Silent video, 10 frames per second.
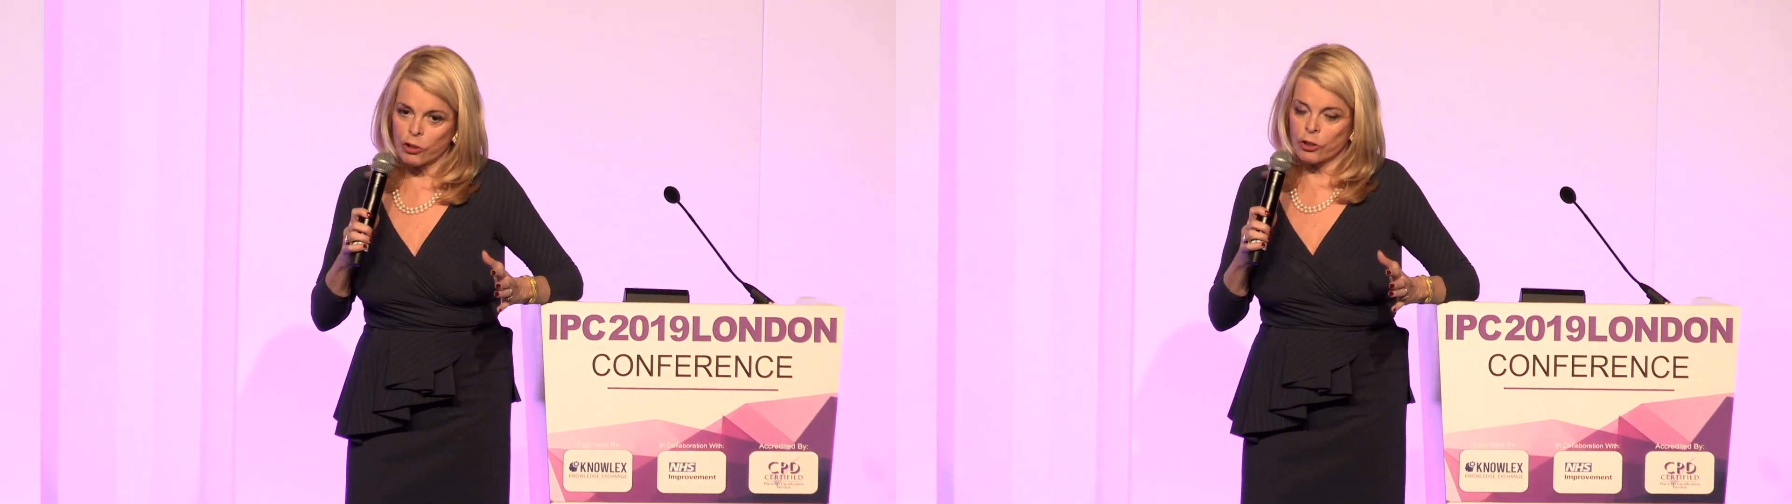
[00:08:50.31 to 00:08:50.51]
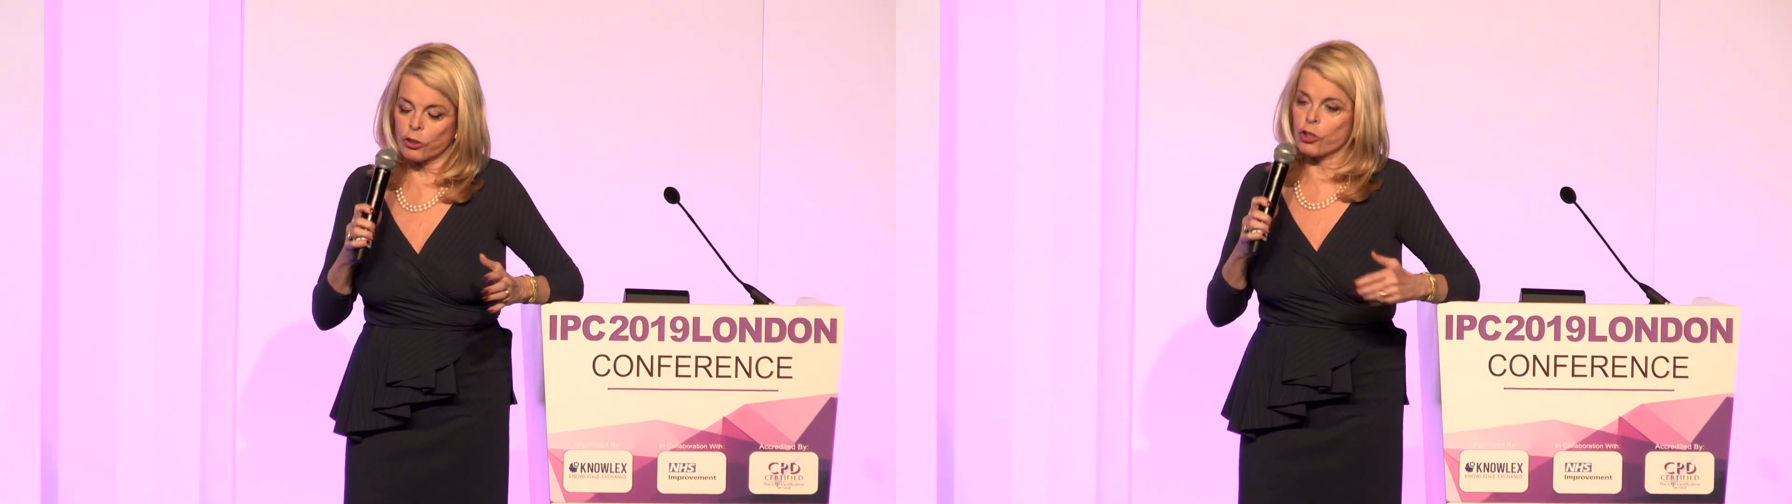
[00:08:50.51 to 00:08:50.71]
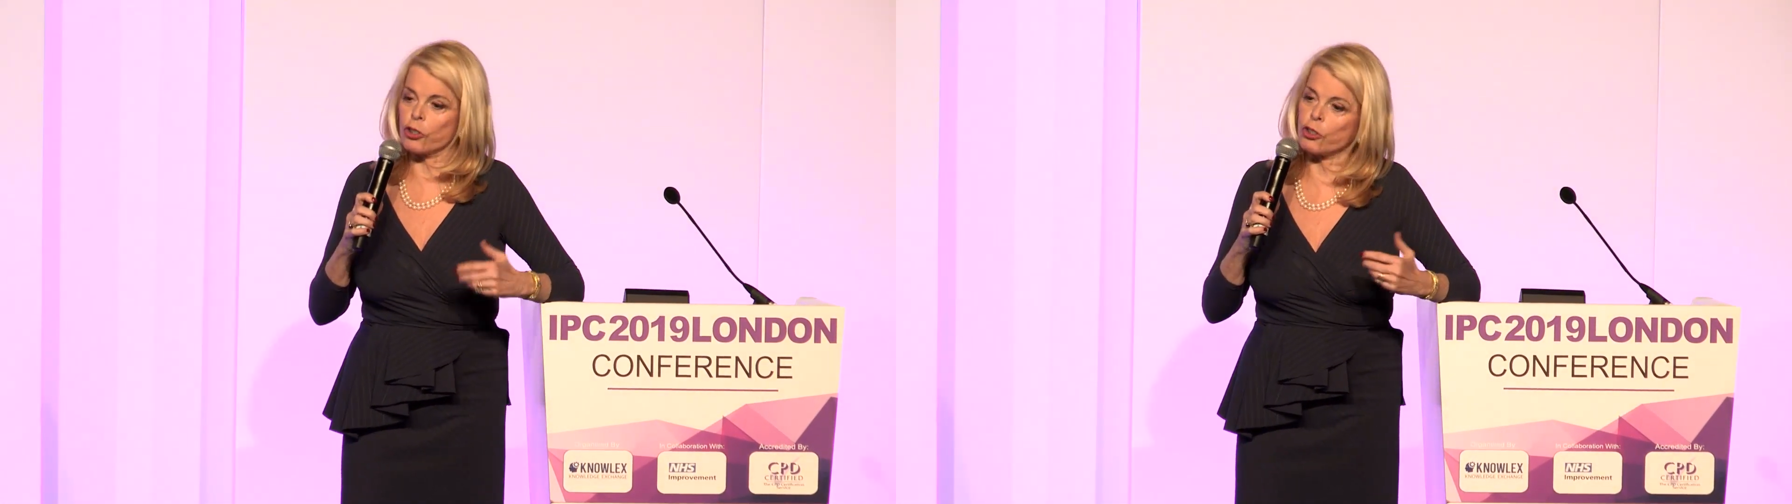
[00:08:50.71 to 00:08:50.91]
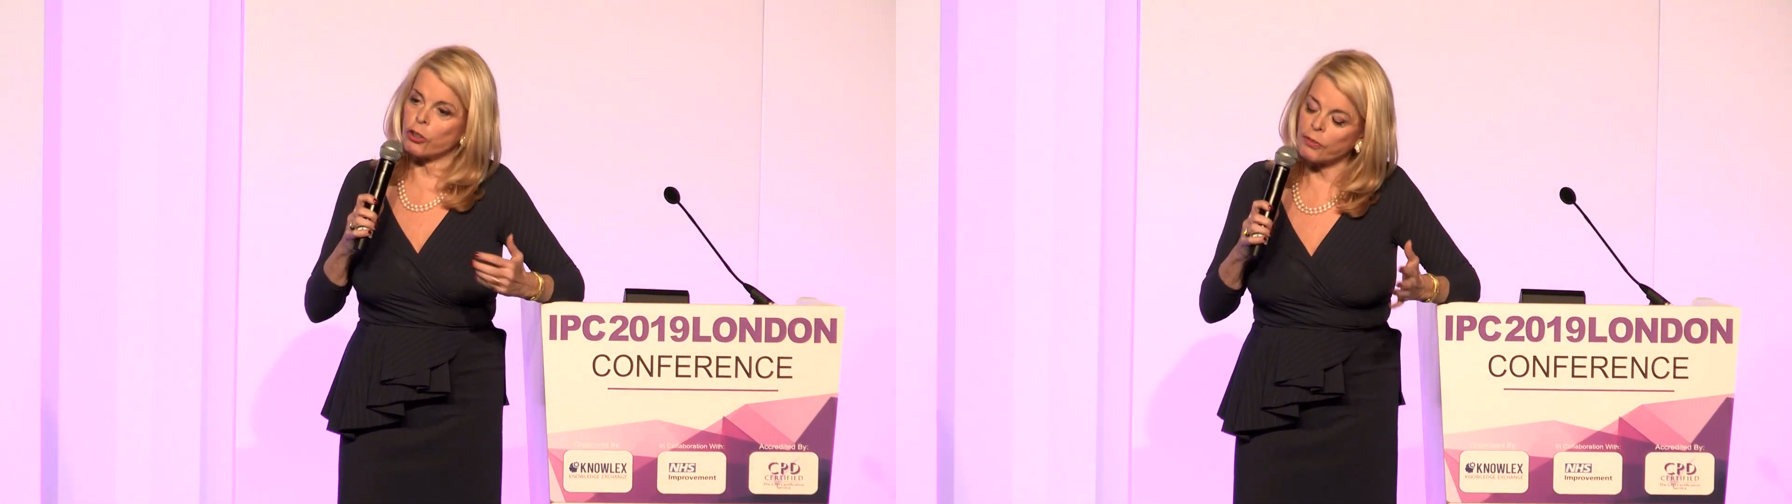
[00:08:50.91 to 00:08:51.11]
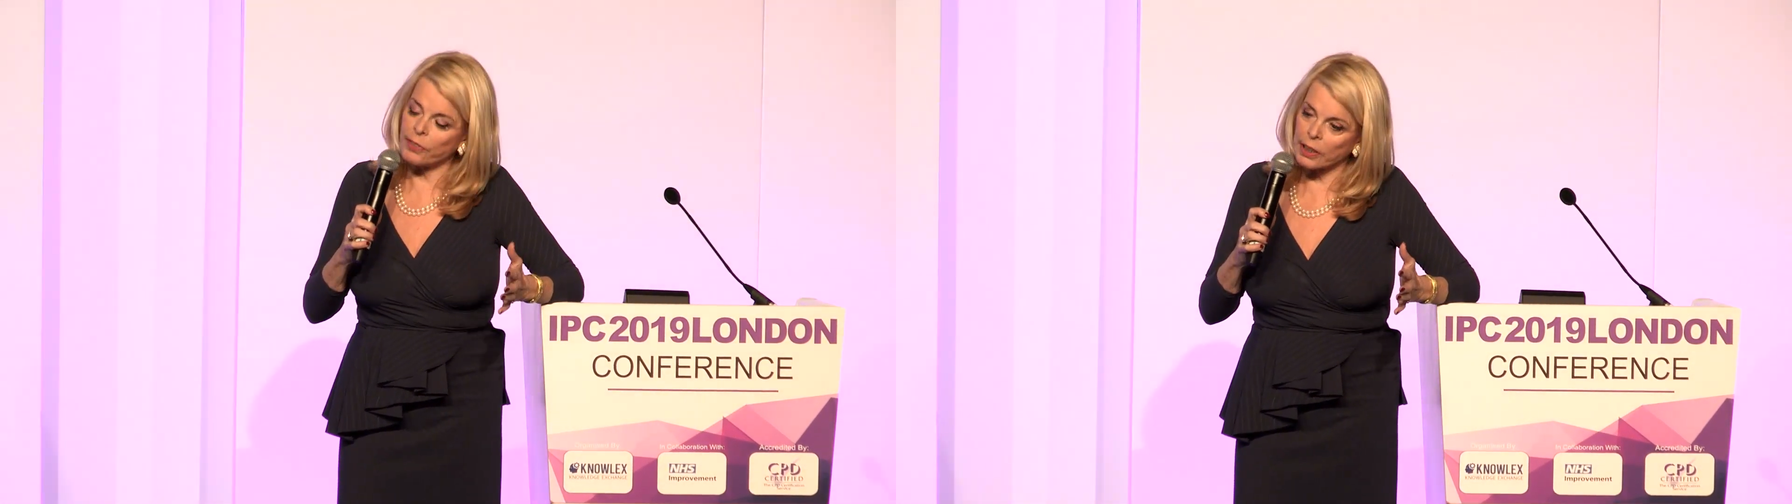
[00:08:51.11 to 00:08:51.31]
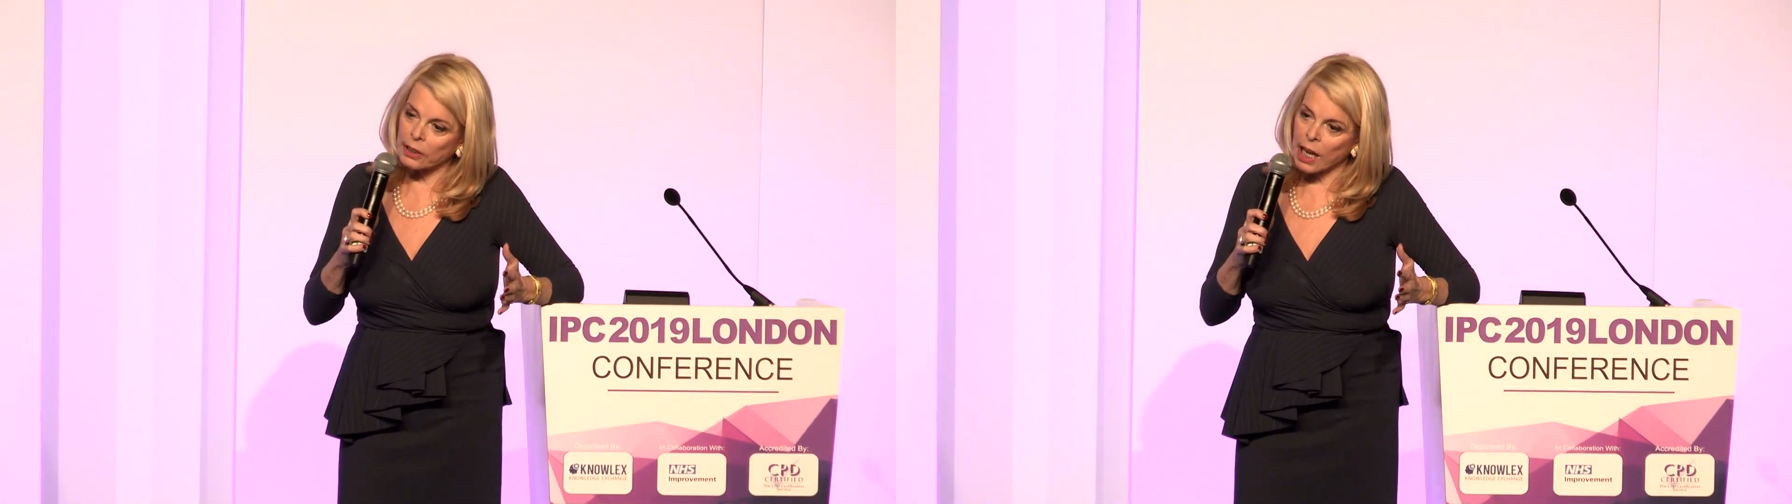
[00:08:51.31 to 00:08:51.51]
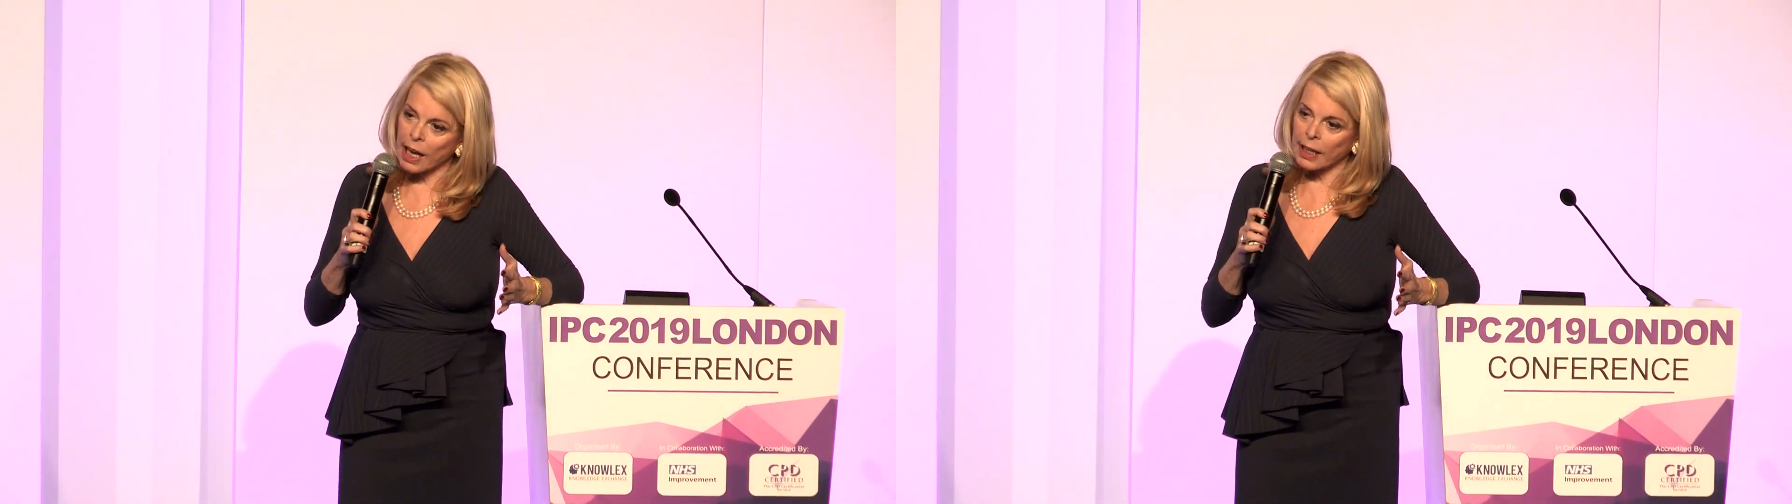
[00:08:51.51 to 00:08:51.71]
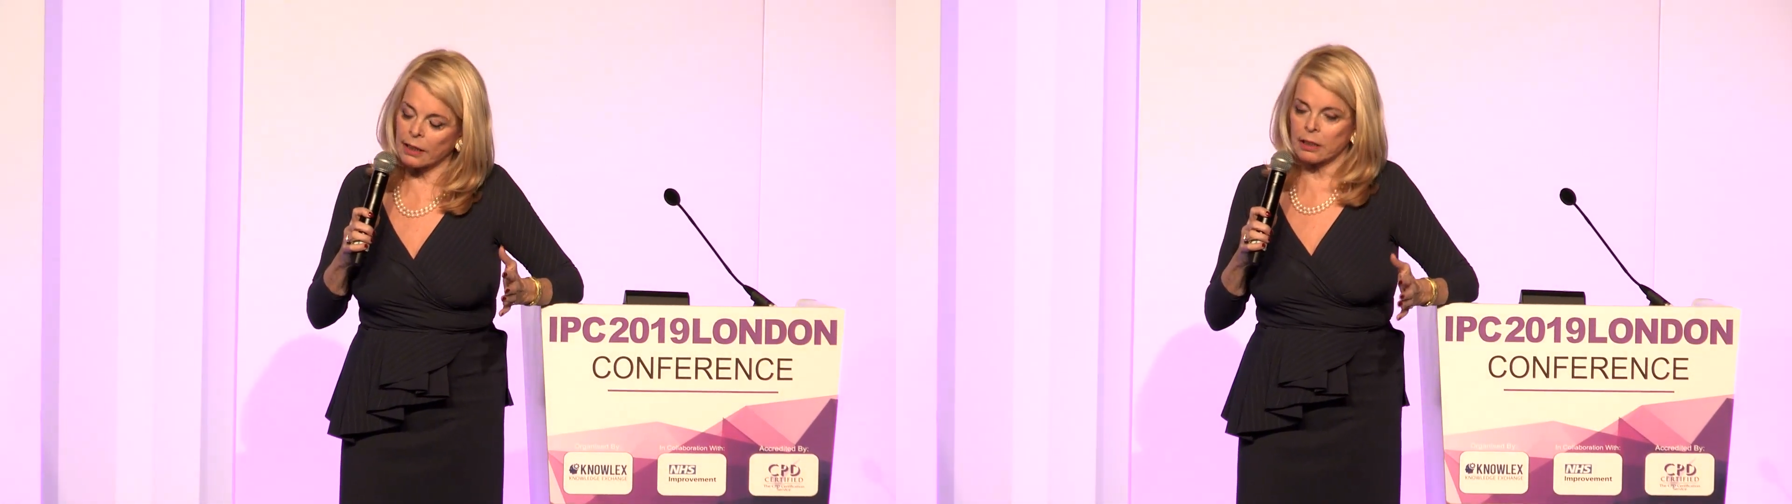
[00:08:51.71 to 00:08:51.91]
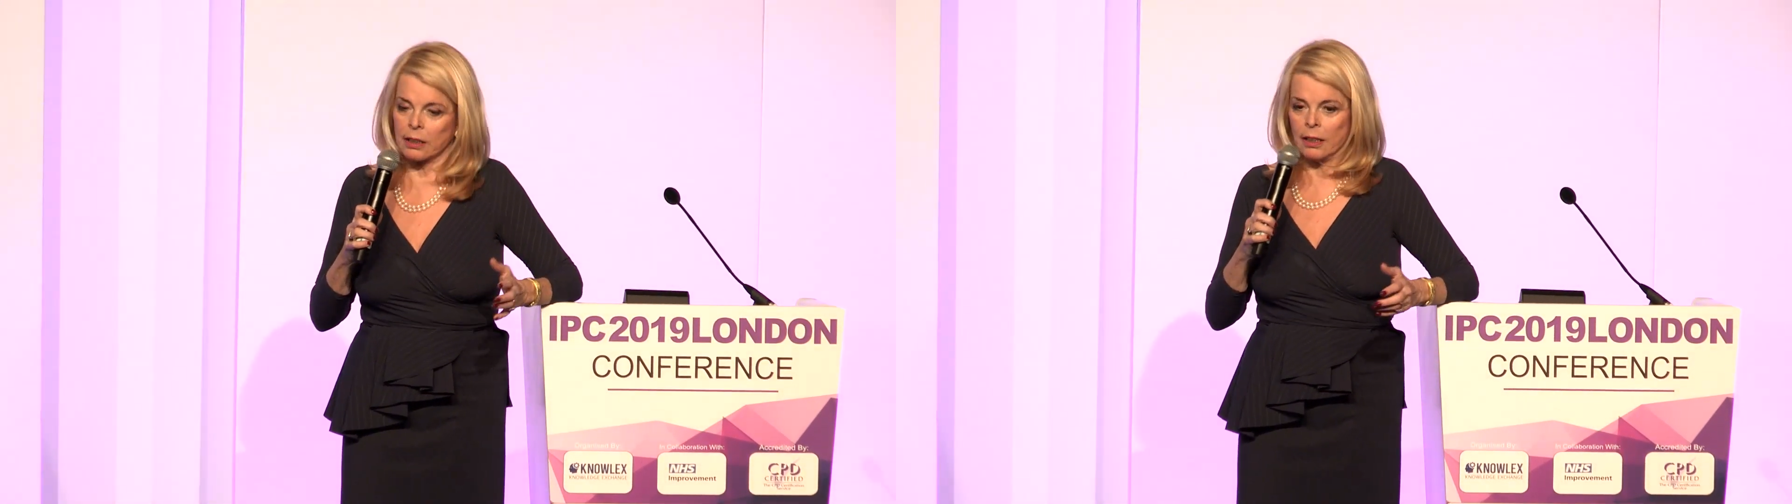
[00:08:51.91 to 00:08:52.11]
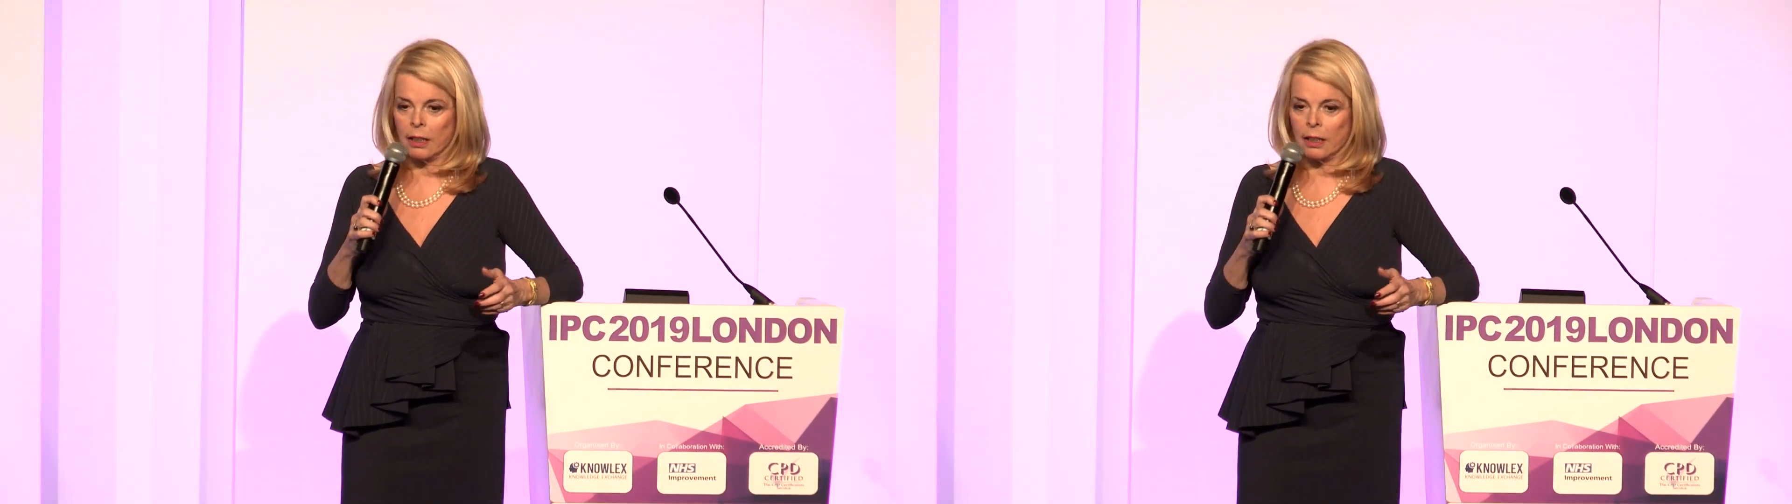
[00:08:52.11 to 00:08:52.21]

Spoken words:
such as UV light,